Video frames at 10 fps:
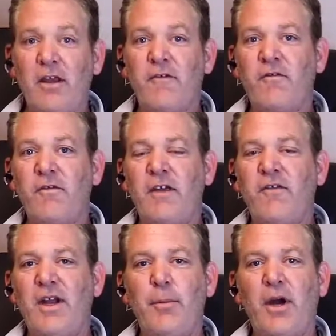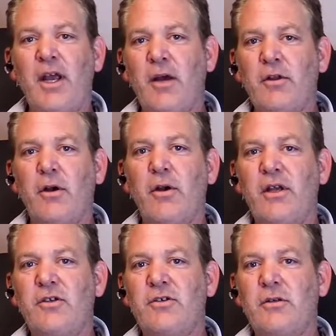If, if anybody out there
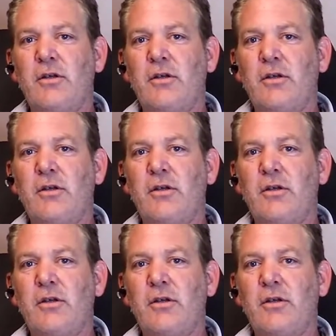is,